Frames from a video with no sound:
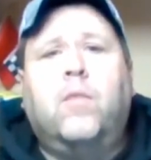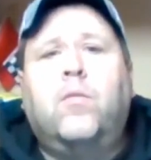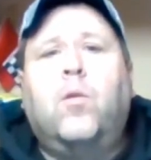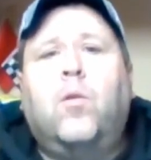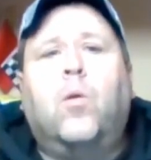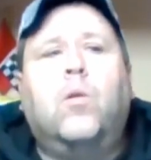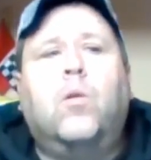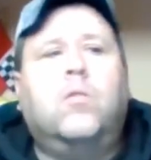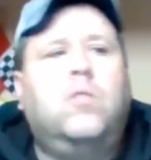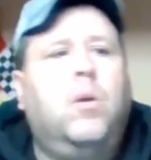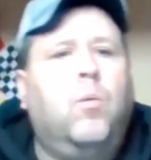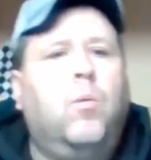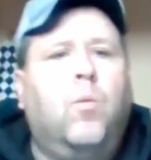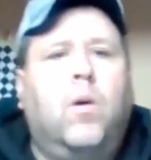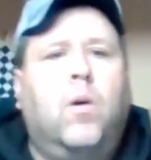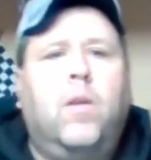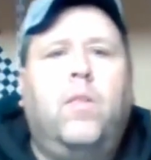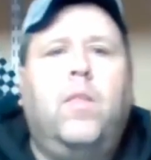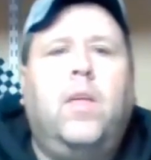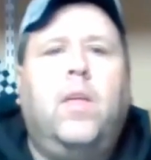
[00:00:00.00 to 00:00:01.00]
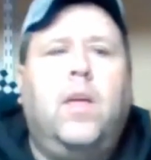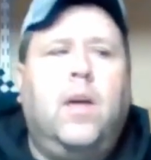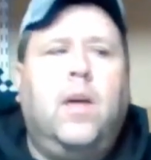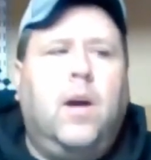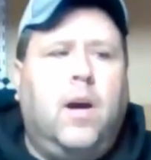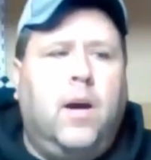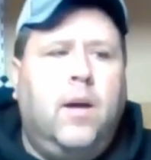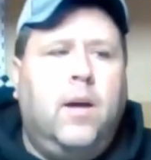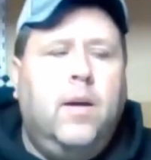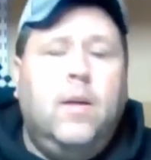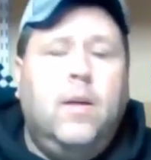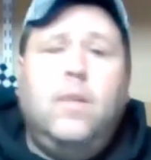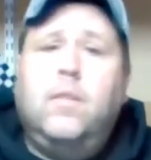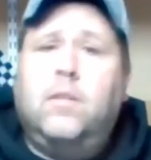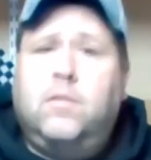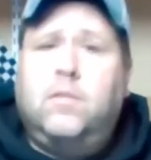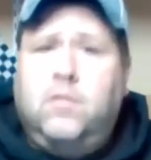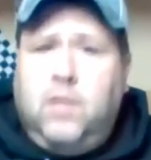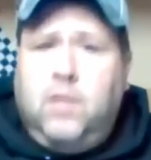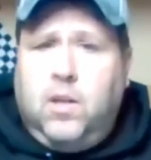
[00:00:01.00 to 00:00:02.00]
and of course he won the
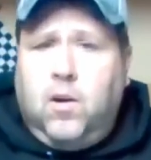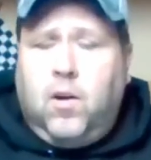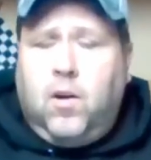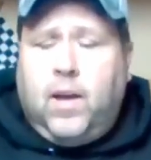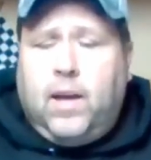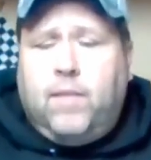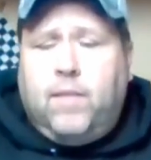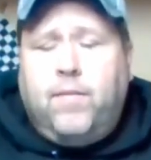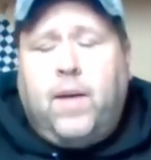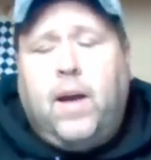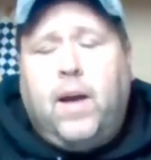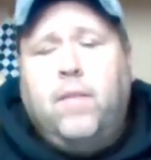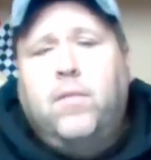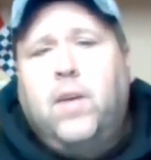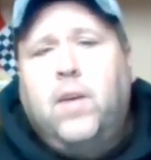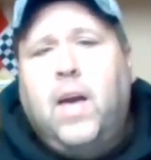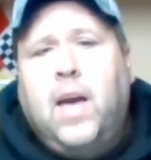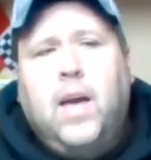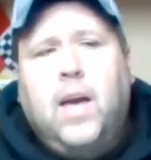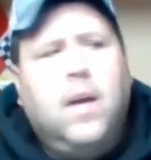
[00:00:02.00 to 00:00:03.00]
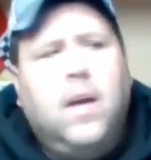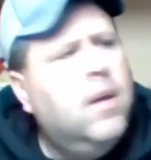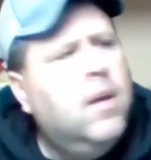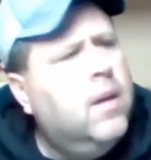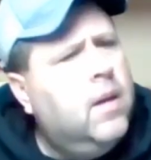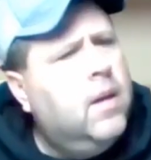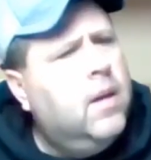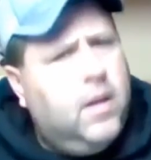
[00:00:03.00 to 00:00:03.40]
Cedar Lake 5K.